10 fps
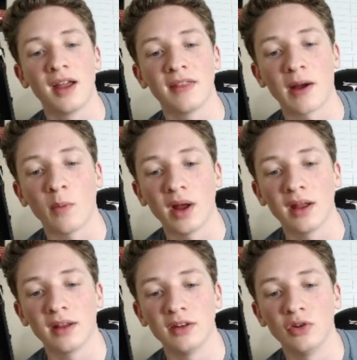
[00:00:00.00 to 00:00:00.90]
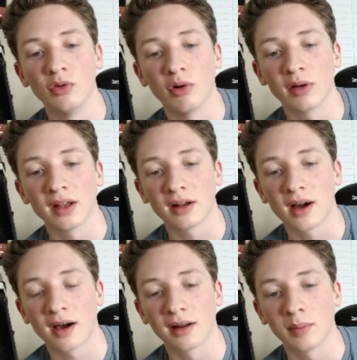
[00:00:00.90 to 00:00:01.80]
That way you don't get
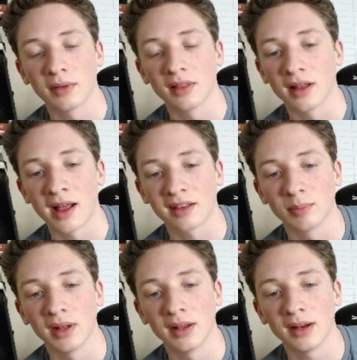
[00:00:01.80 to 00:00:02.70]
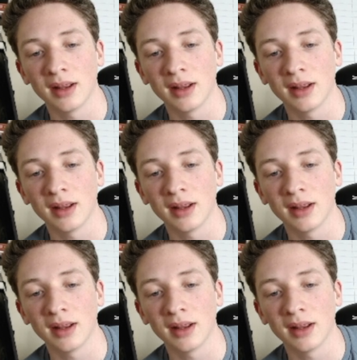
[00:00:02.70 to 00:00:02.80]
caught up at the last minute